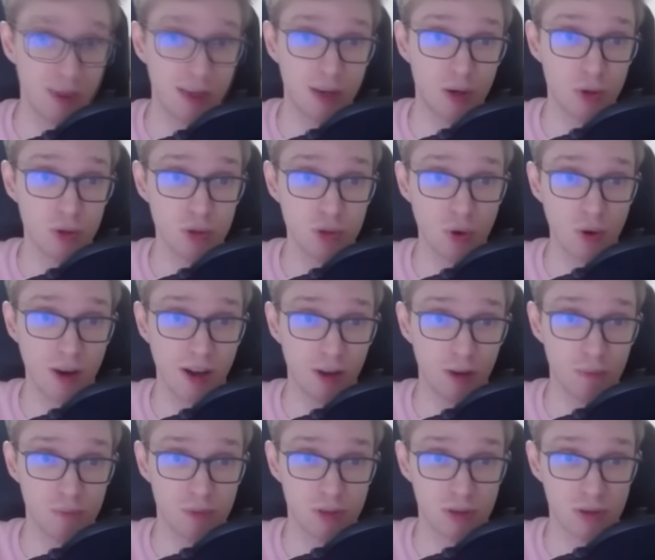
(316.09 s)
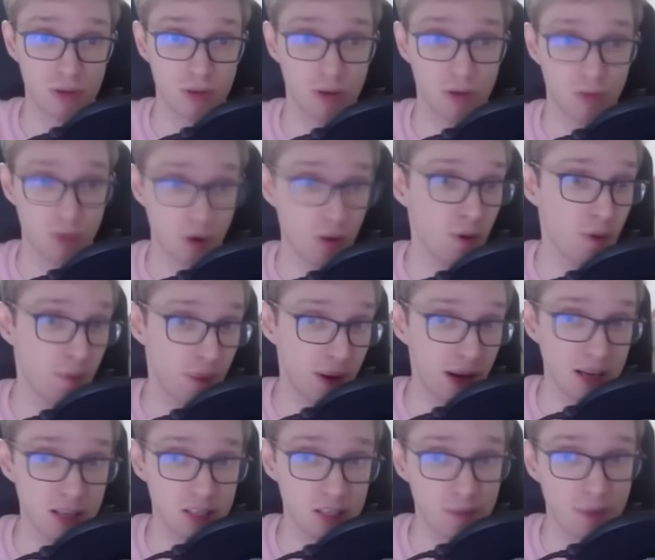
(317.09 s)
it also helps
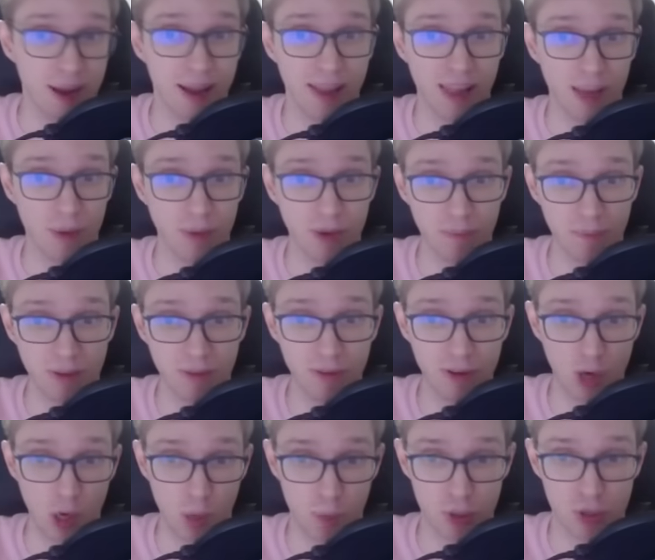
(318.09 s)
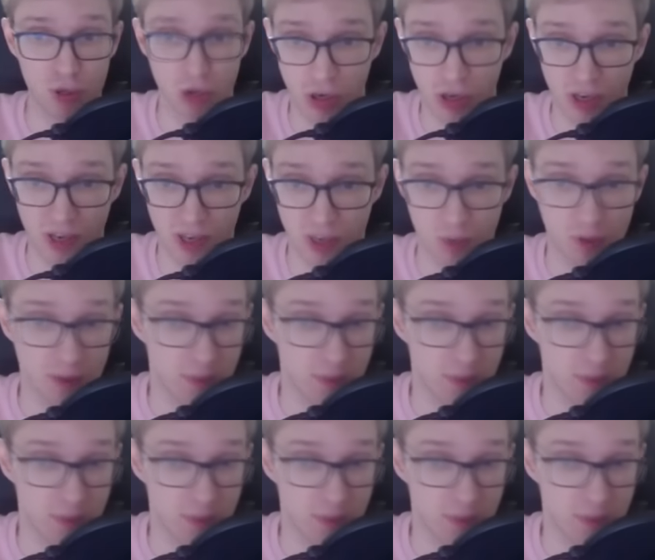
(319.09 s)
Probopass by allowing pivot opportunities with